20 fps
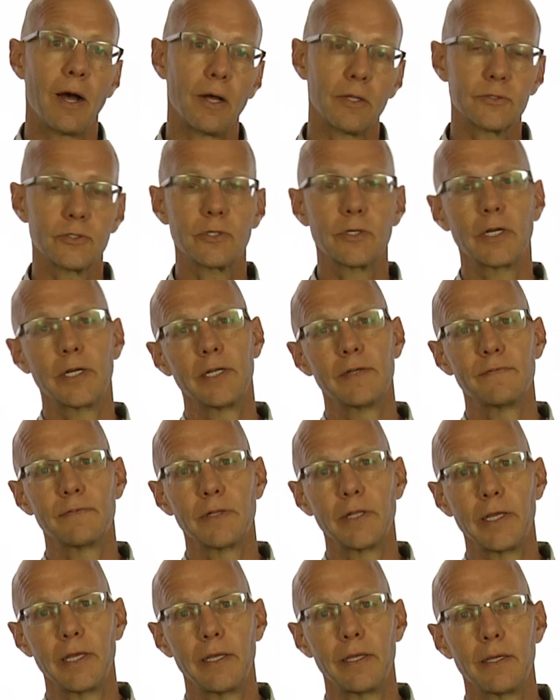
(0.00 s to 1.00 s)

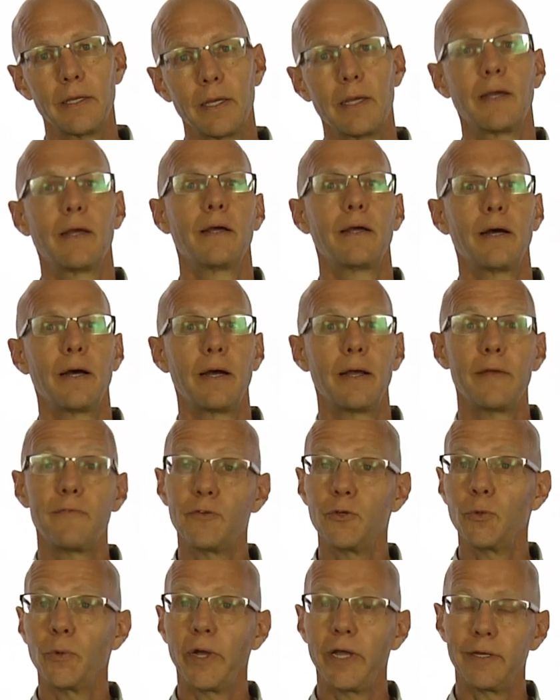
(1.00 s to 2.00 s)
alternatively,
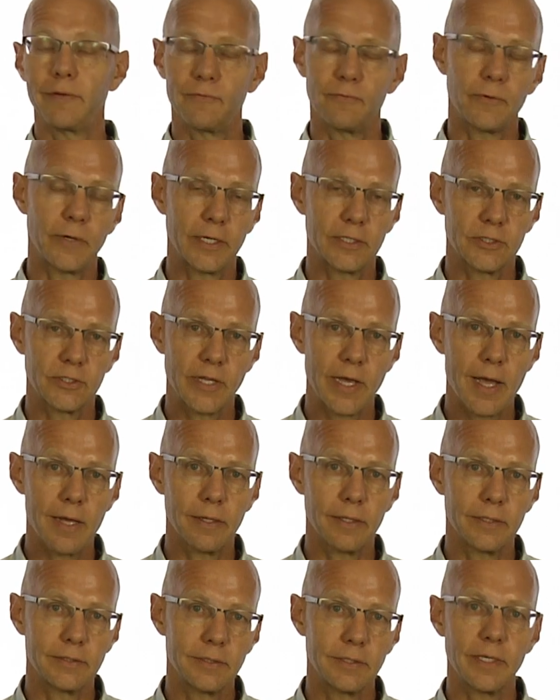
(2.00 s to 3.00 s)
if you ate fresh
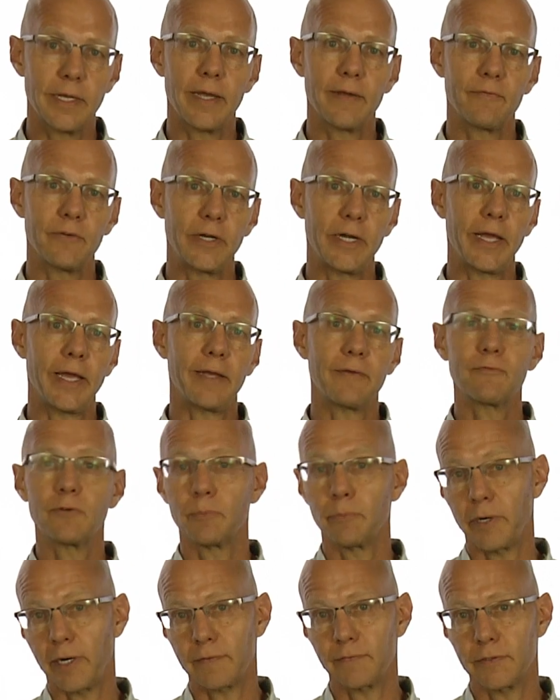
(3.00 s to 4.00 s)
salads every day for
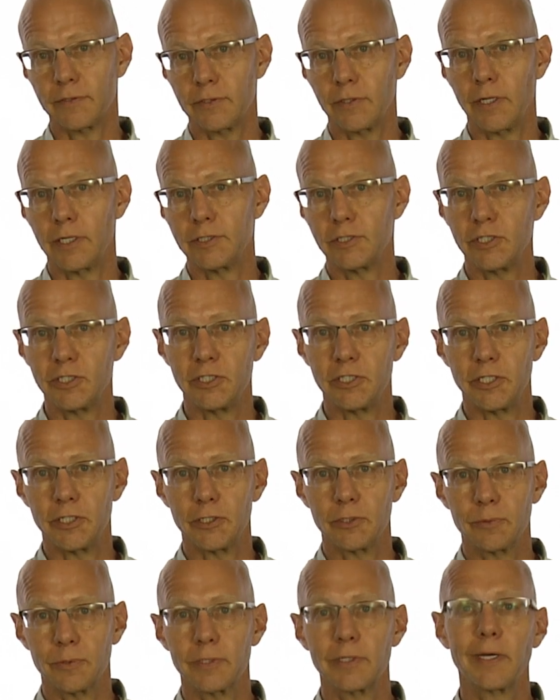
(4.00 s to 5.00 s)
breakfast, lunch, and
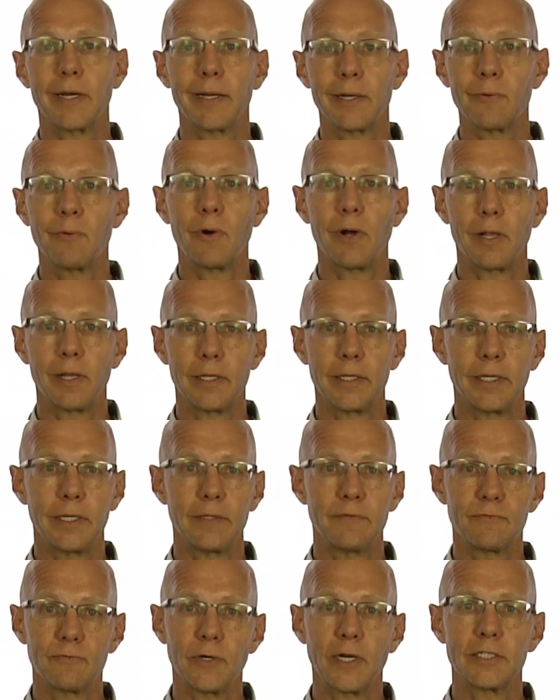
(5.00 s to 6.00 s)
dinner with high
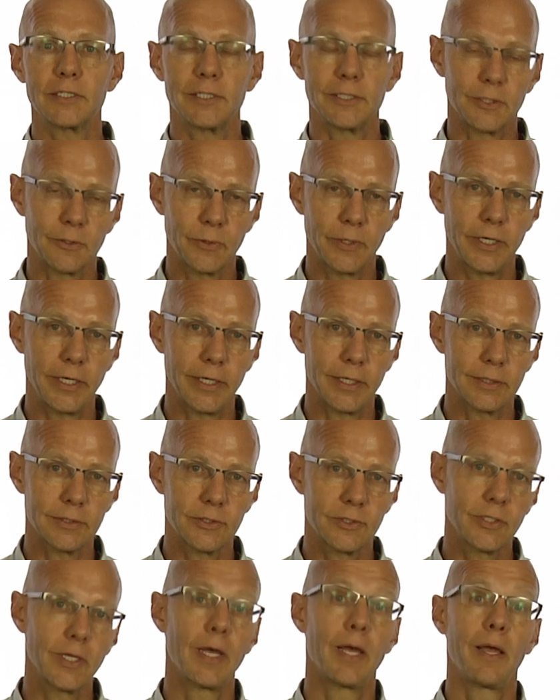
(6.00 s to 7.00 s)
quality fresh
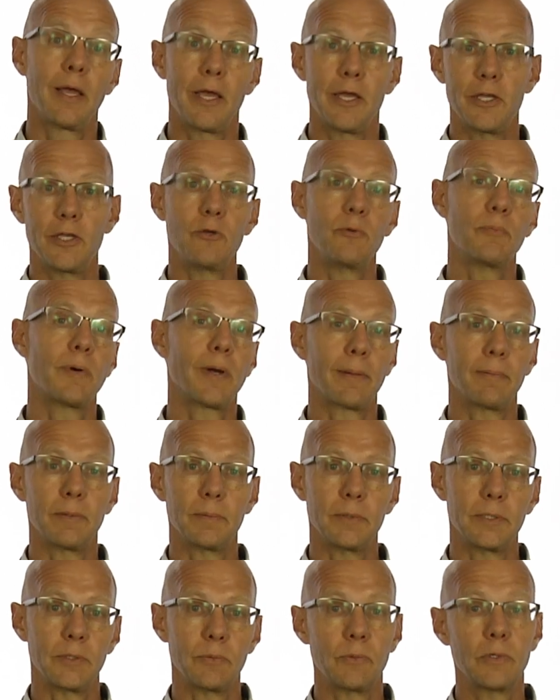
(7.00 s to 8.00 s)
ingredients, you
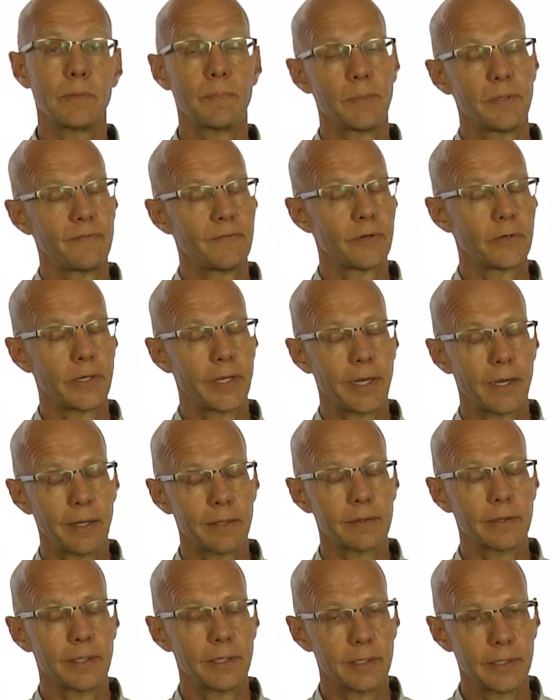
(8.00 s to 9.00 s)
probably would be very
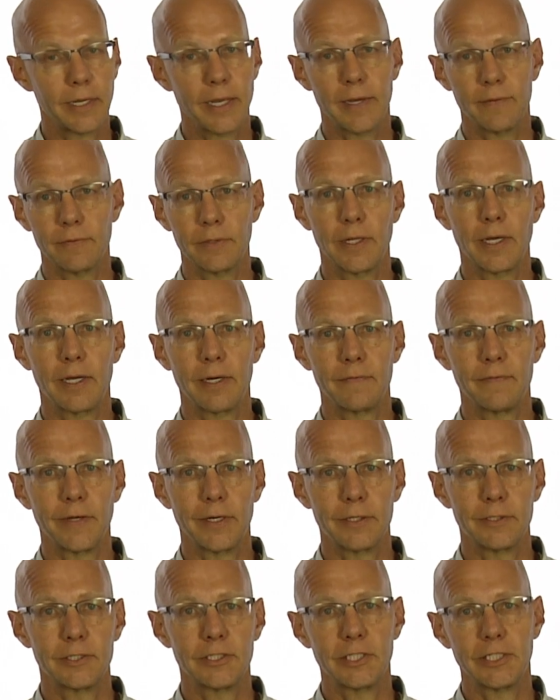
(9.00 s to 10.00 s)
healthy and have a lot of
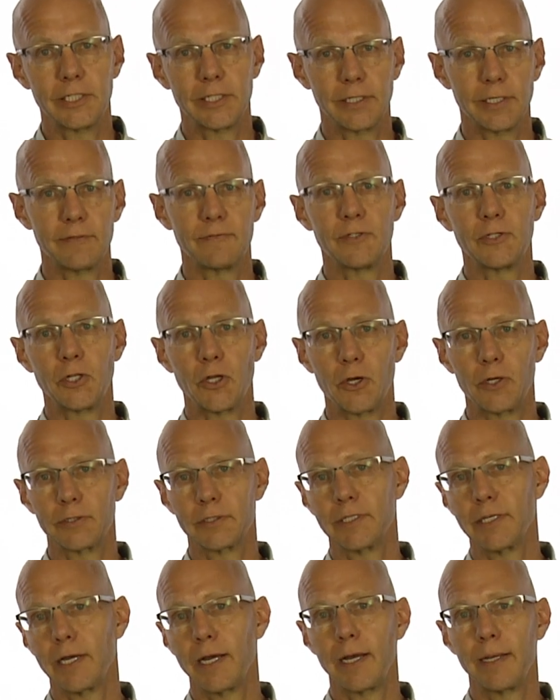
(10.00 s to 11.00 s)
energy and live a
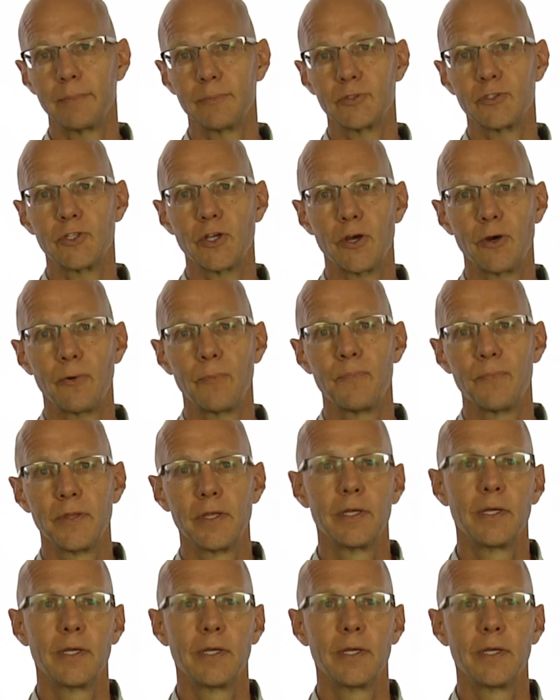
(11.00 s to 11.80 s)
long time. So